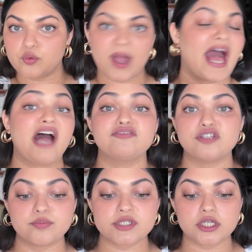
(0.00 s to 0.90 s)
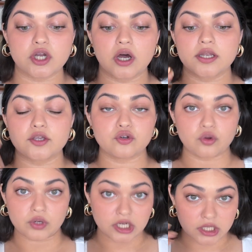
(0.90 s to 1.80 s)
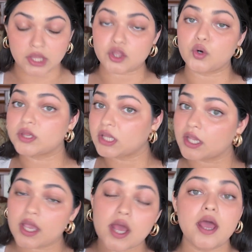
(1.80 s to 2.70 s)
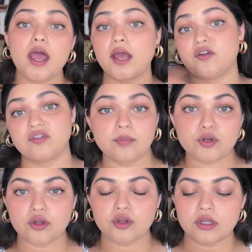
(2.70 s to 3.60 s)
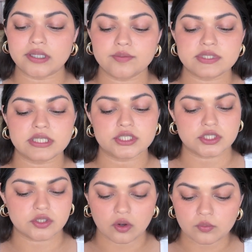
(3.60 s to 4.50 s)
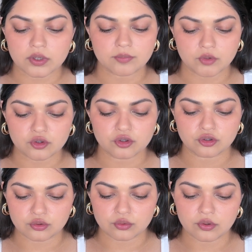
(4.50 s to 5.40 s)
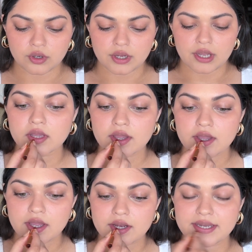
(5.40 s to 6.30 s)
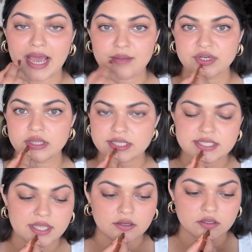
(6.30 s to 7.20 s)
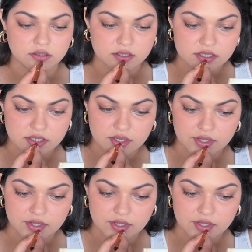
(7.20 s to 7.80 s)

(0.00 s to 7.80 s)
you have lipstick on, like you don't need to take the whole thing and rub it on your lips. That's not what I'm gonna do. Dab it in the centers.